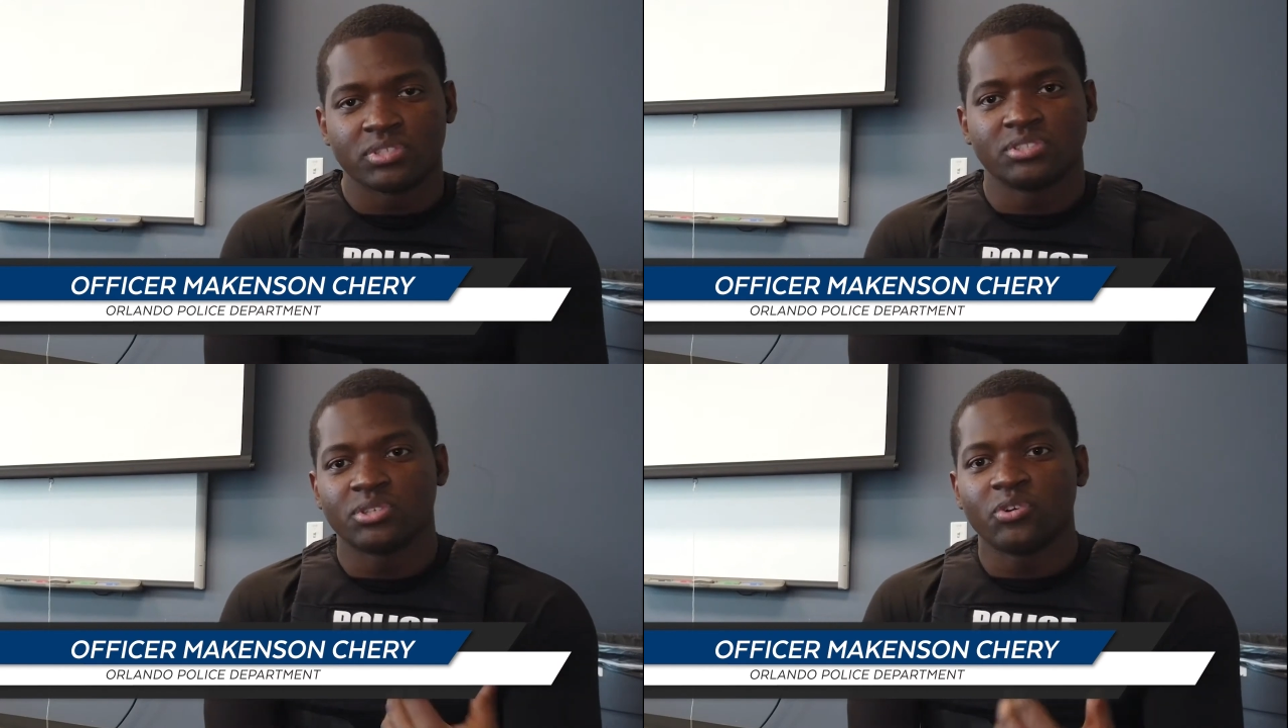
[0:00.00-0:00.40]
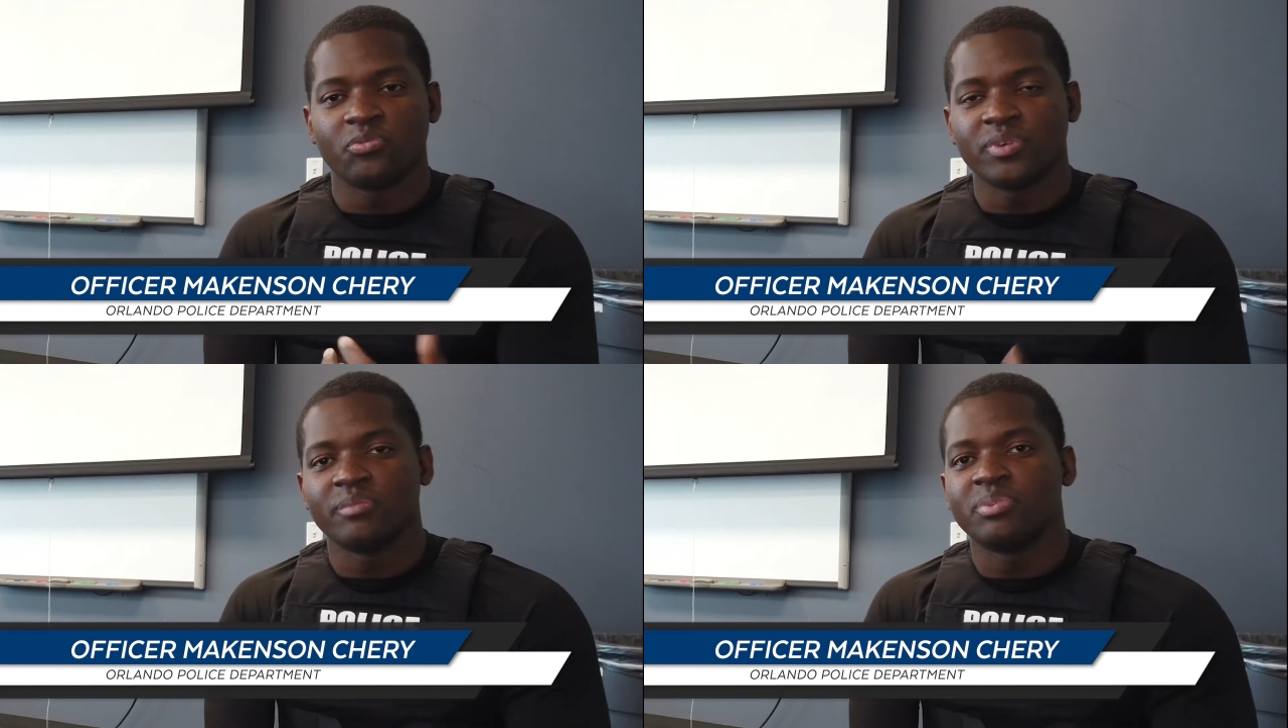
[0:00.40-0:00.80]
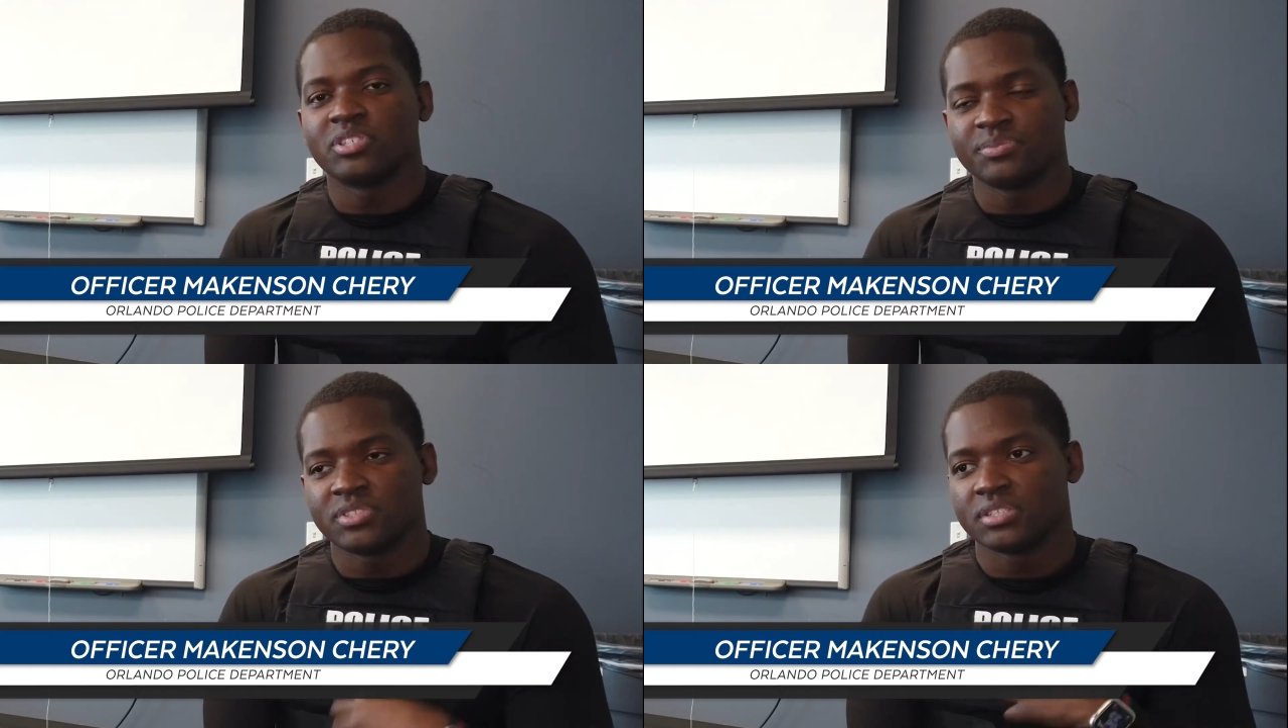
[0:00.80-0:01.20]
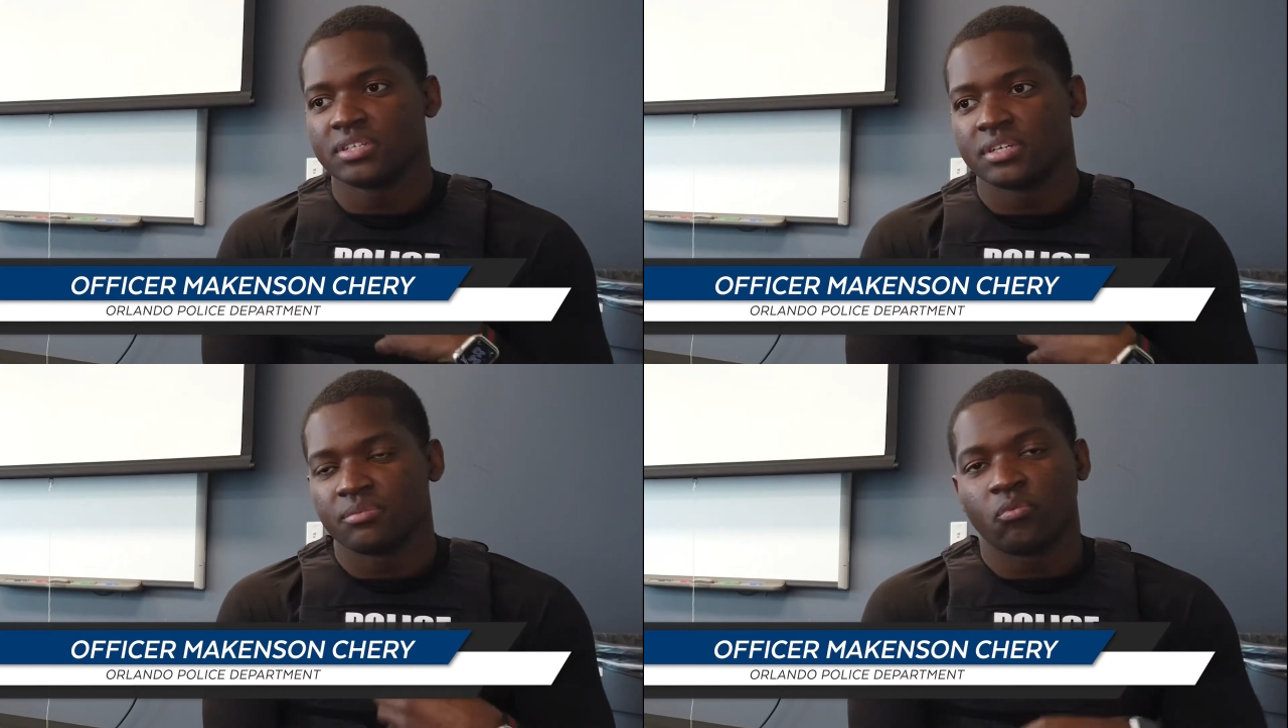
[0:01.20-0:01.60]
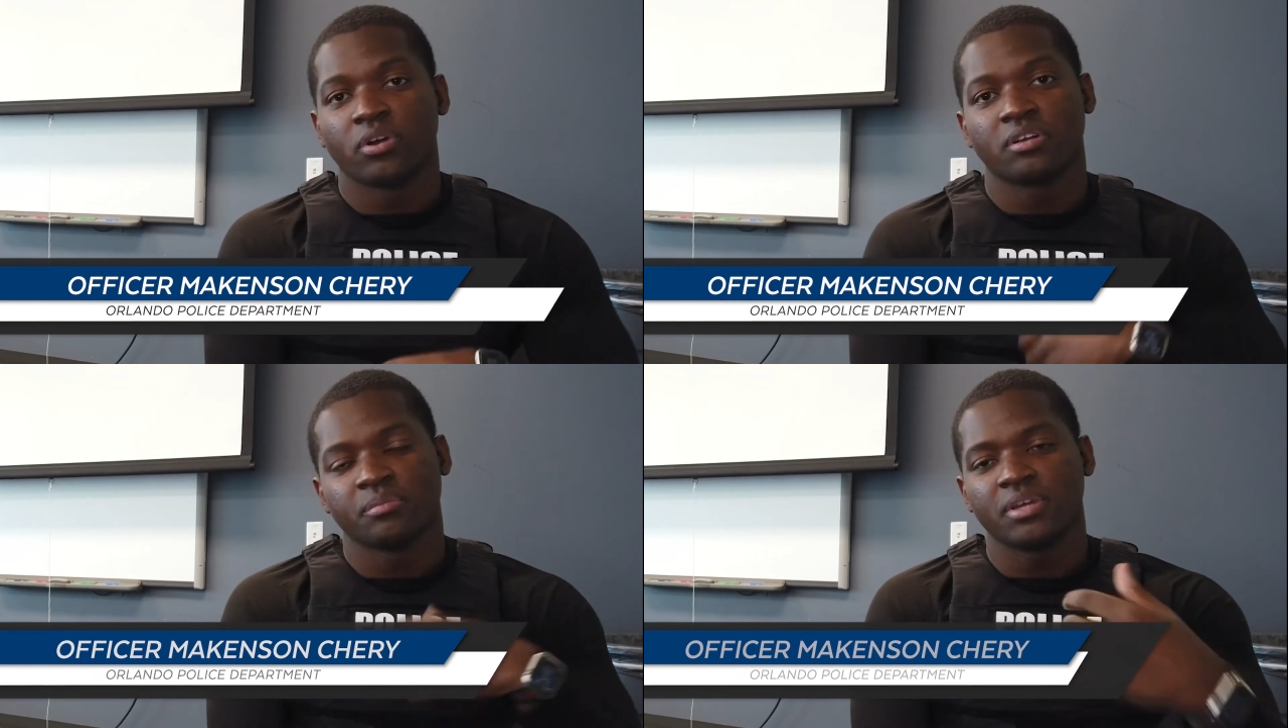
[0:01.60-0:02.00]
drove me and pushed me to
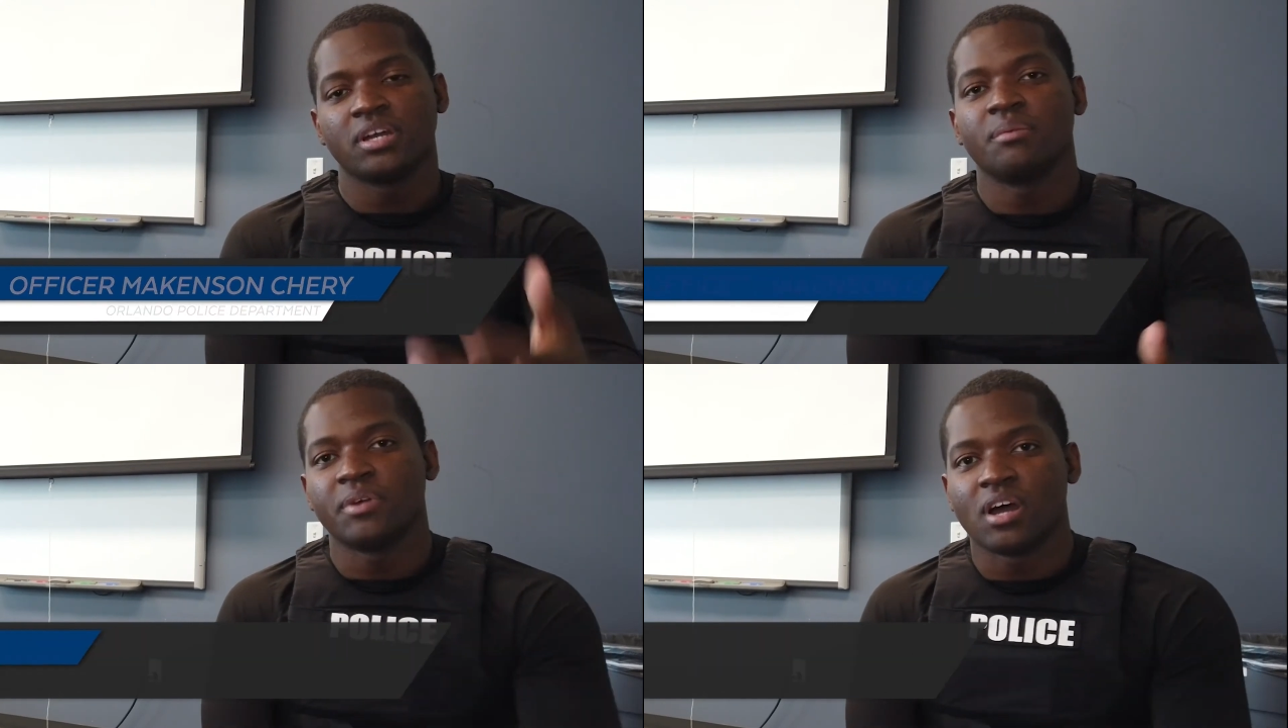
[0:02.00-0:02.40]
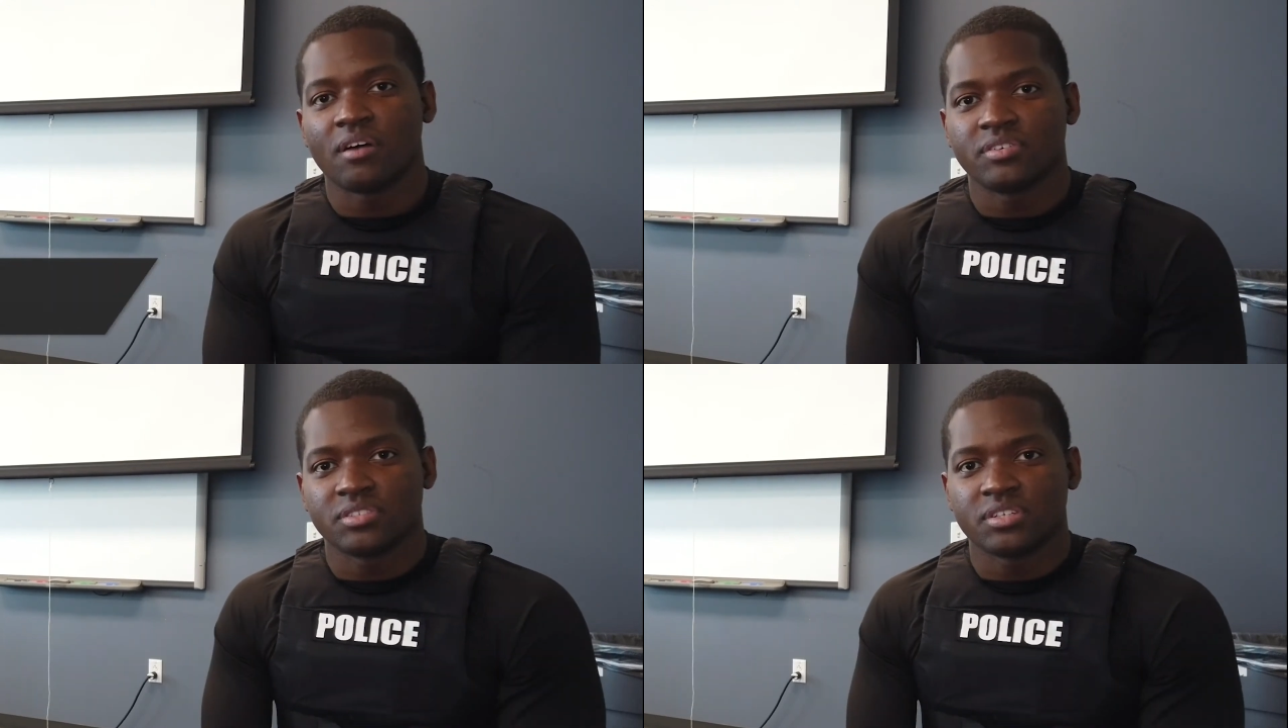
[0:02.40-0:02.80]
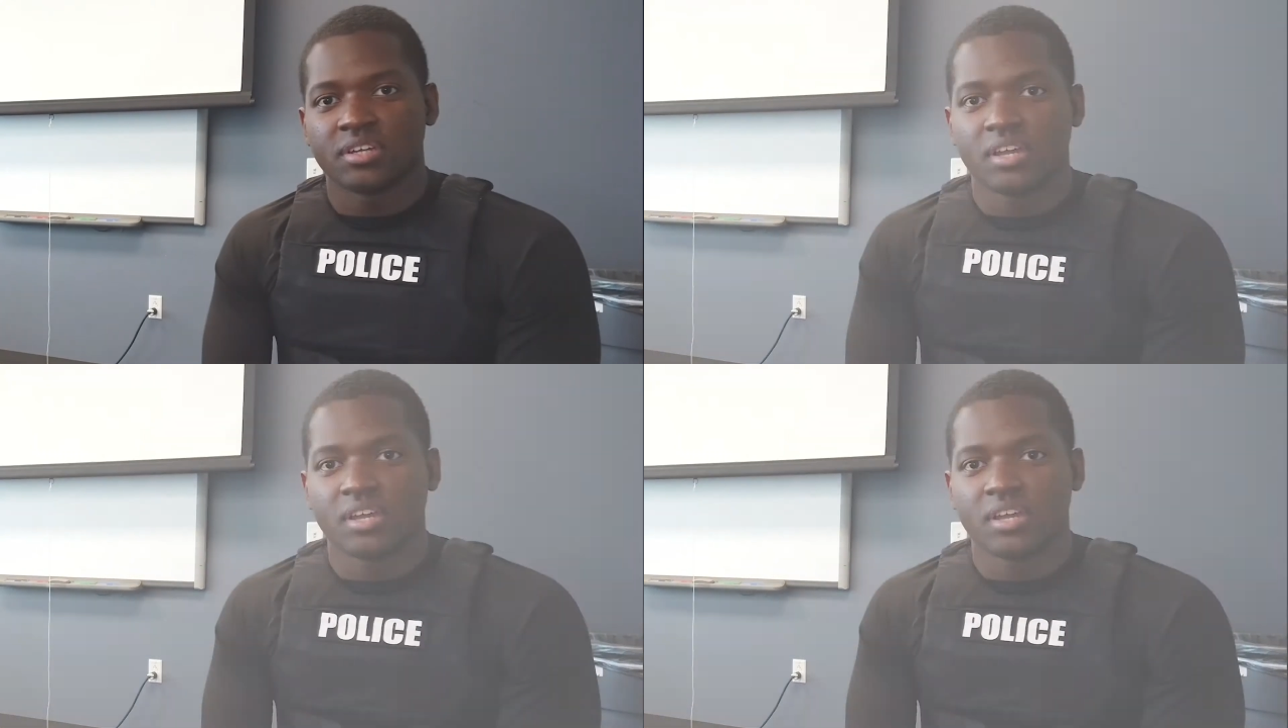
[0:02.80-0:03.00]
wanting to become an officer.